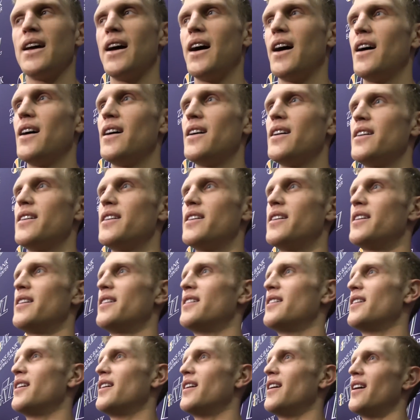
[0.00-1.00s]
I
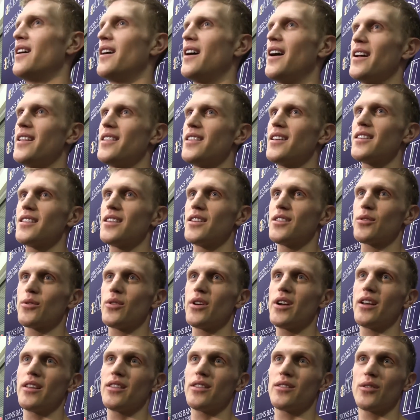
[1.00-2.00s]
think the
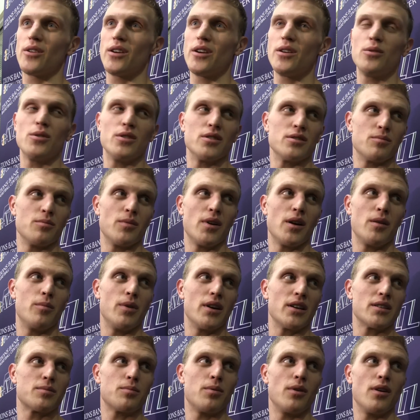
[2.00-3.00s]
3-on-3 was my
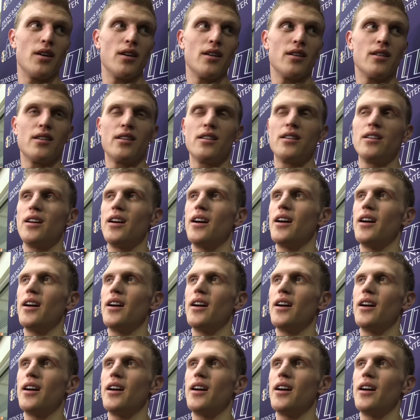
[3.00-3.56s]
best part.